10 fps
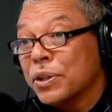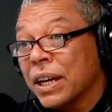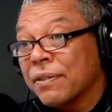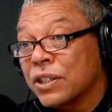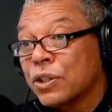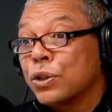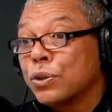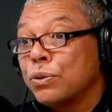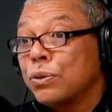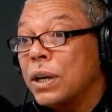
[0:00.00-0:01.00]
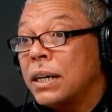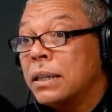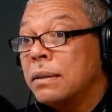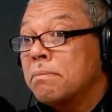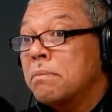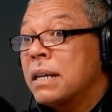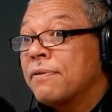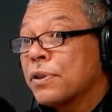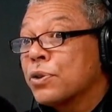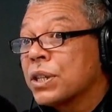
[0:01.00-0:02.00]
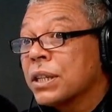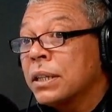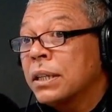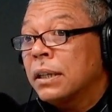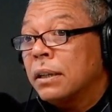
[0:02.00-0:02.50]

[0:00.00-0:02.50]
You gave us 2 future